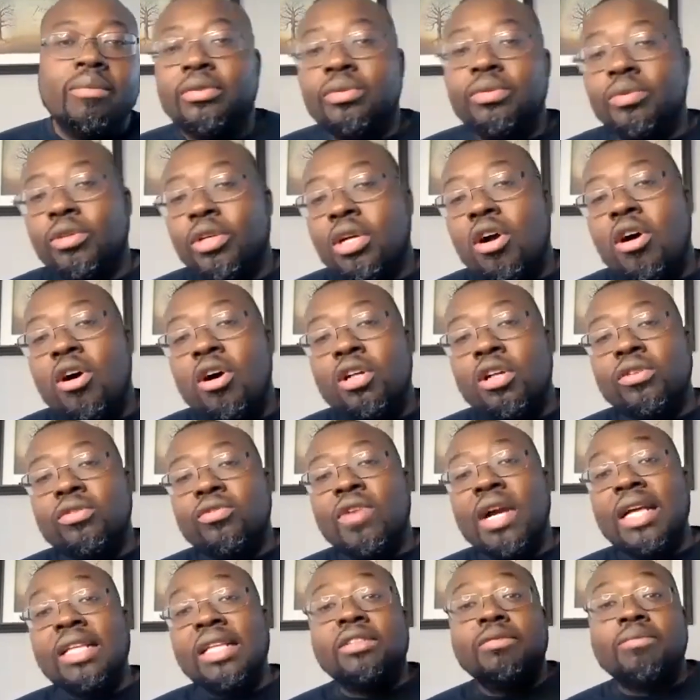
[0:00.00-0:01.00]
these were
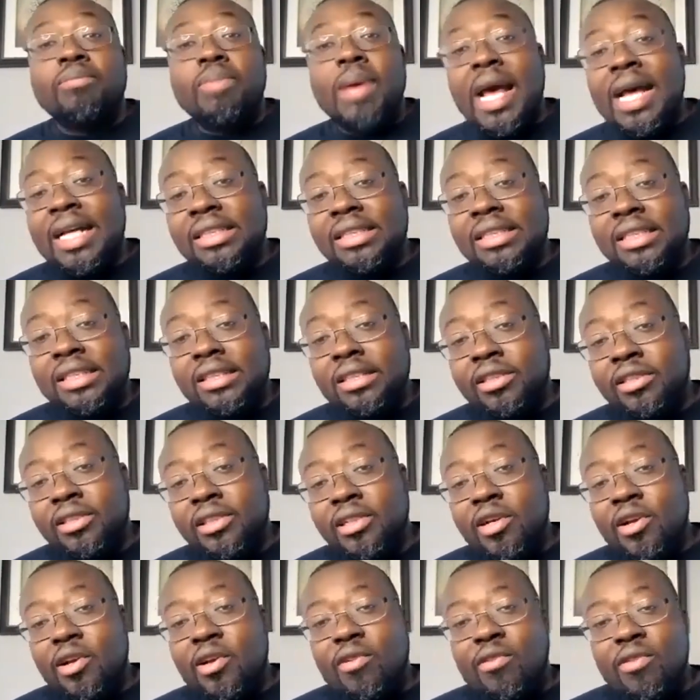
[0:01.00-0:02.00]
called rites of
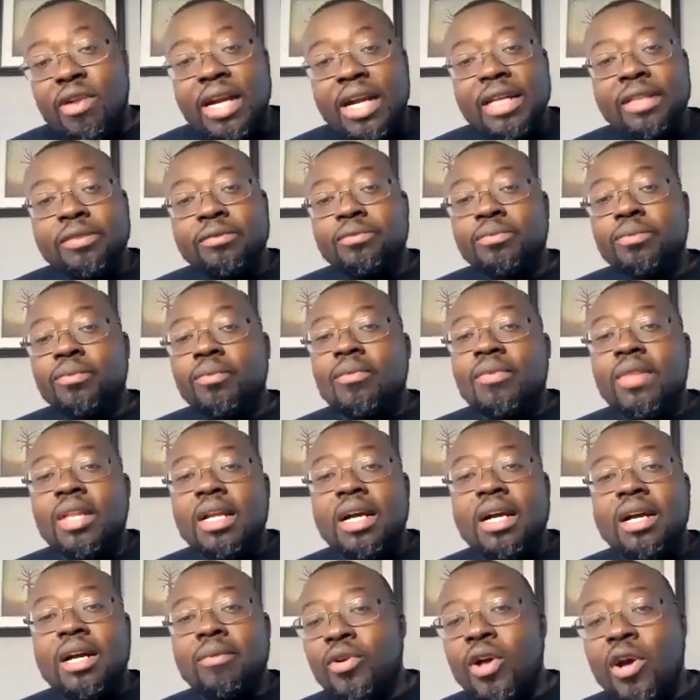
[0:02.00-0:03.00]
passage, right?
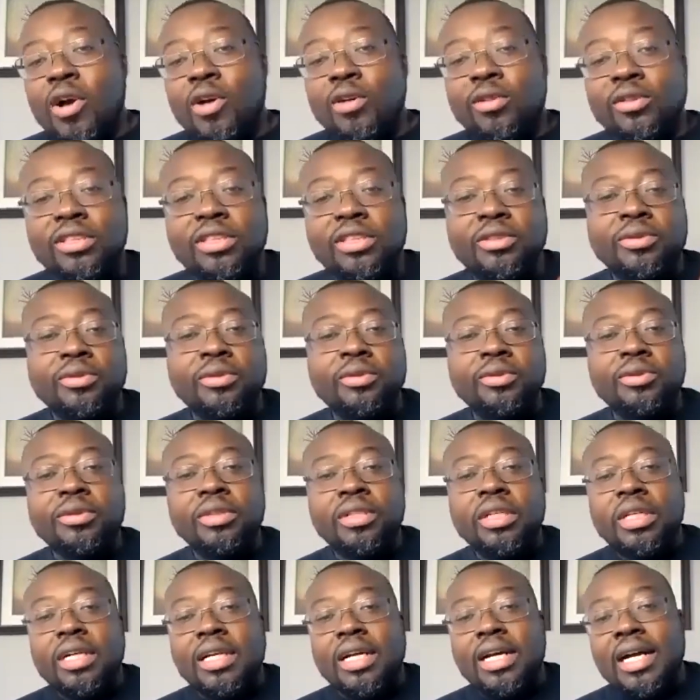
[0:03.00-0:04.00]
If you go
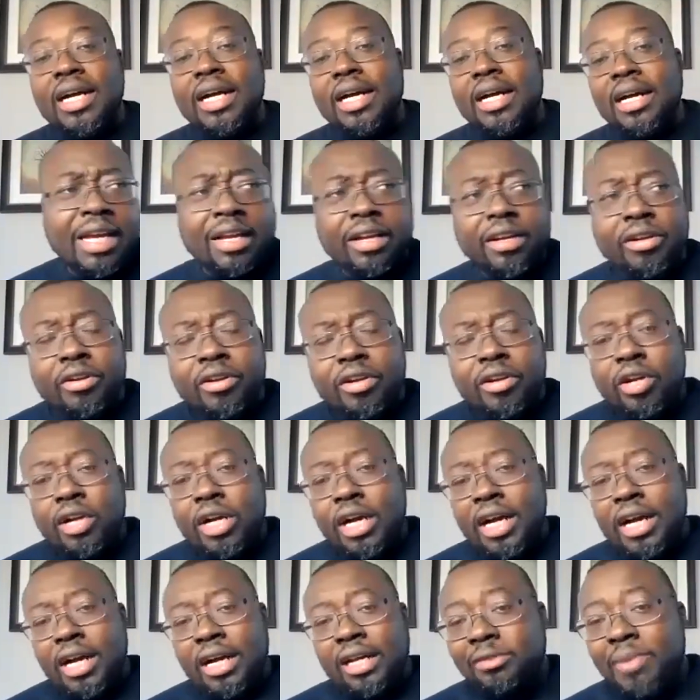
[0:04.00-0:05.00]
to, again,
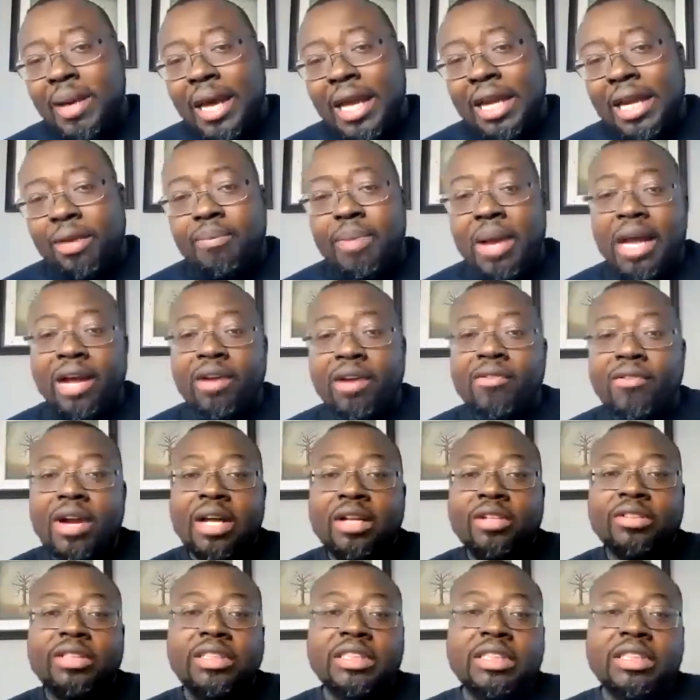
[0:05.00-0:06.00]
Hispanic
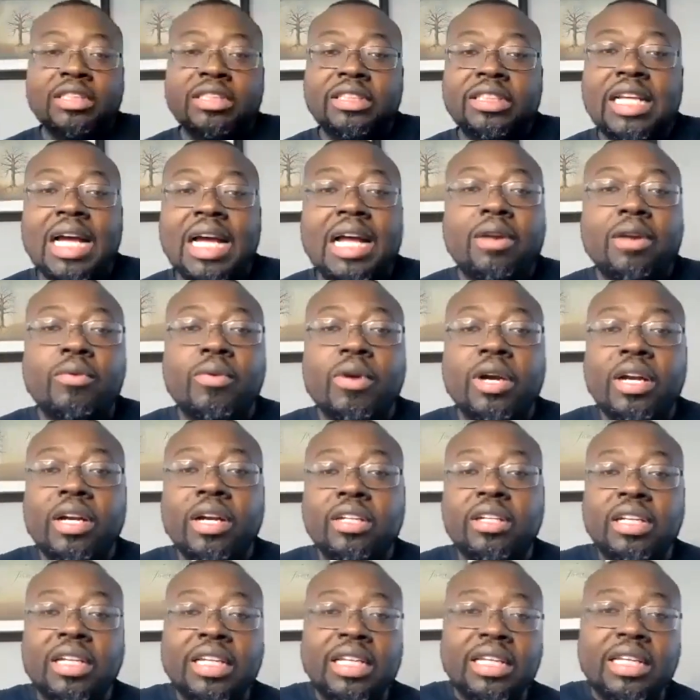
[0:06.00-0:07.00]
backgrounds, this is kind
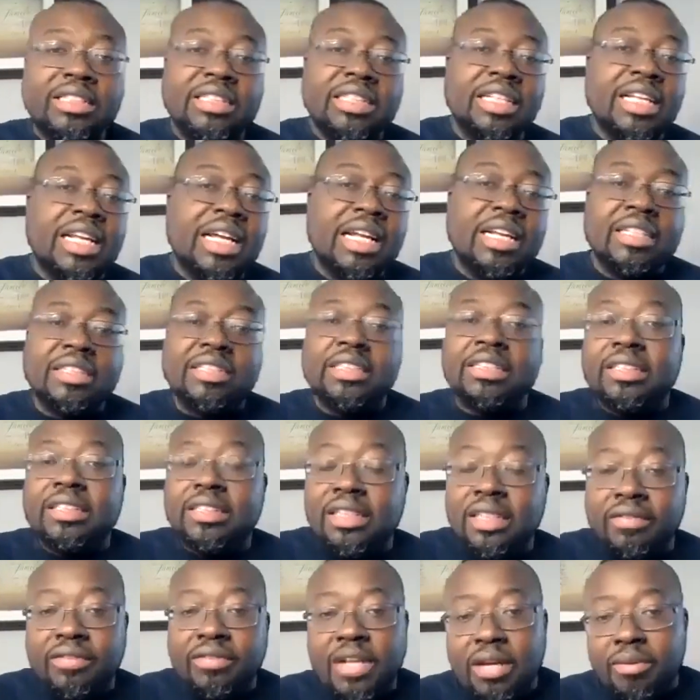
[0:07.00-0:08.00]
of where the
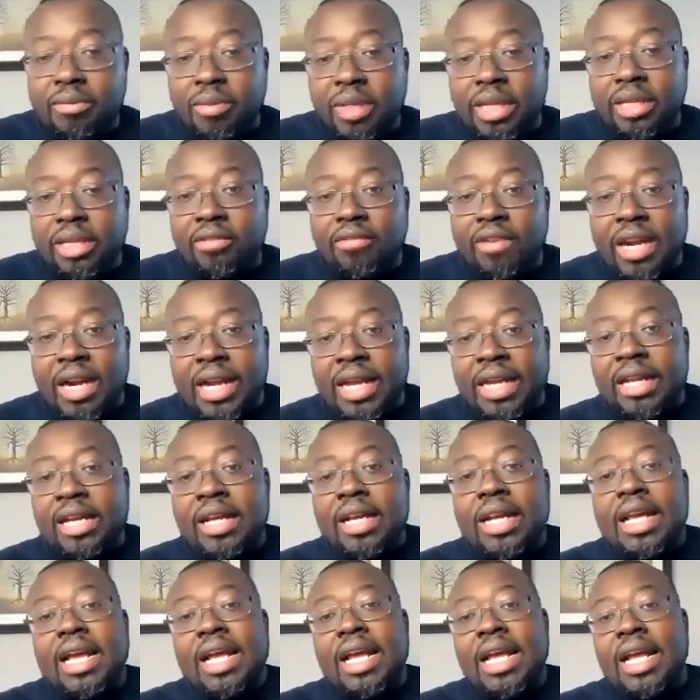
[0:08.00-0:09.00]
quinceañeras and stuff come in,
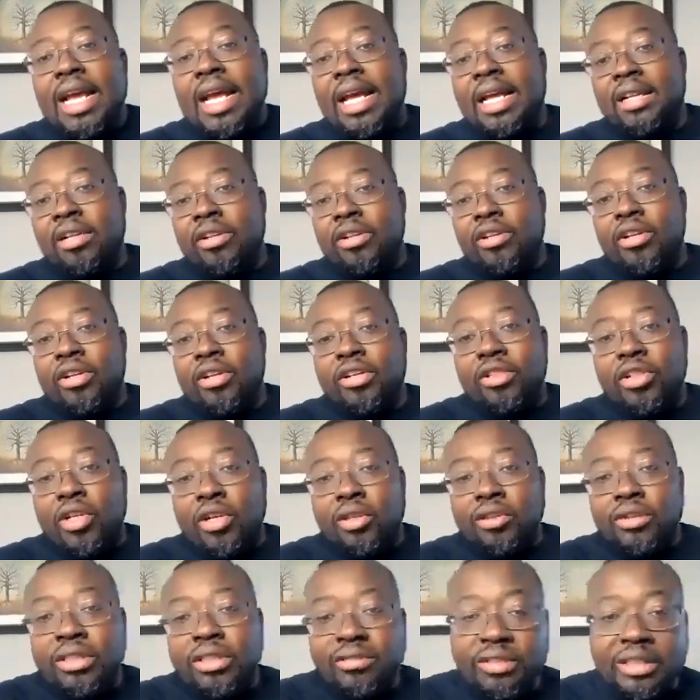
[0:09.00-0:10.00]
right? And
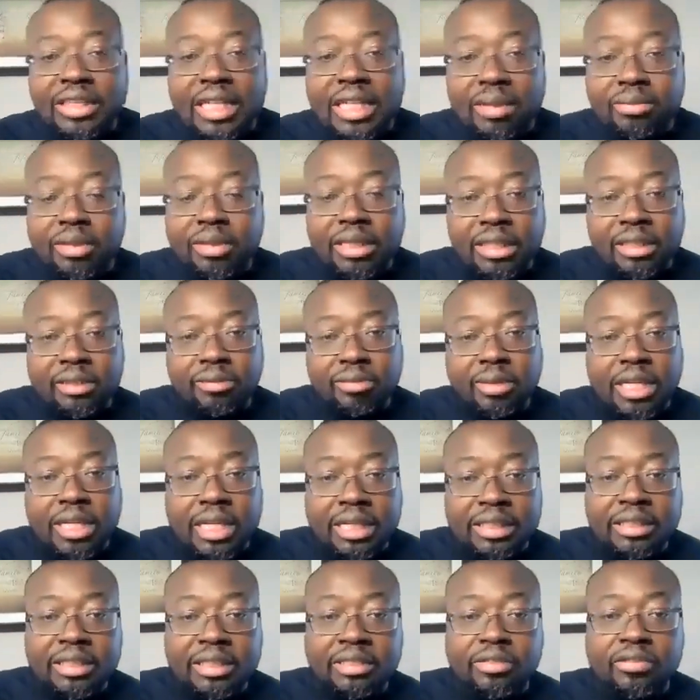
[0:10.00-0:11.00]
those different types of
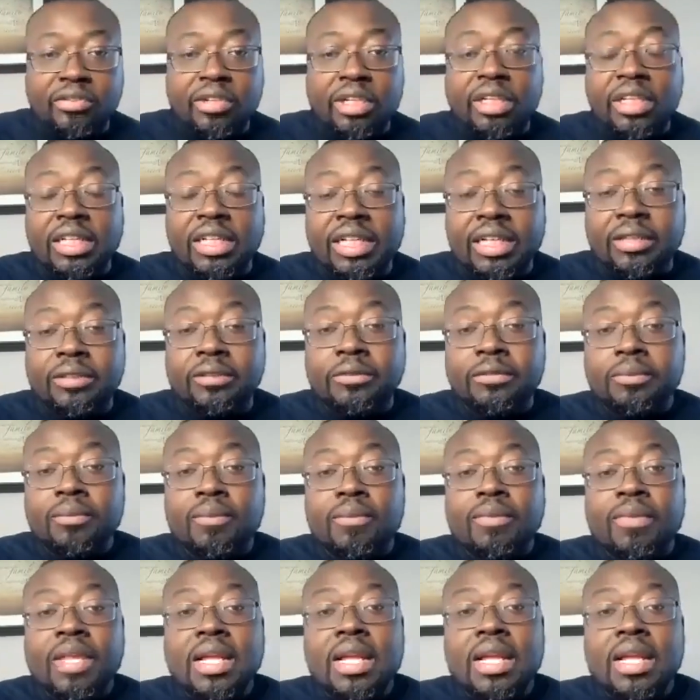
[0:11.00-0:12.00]
things, because it's really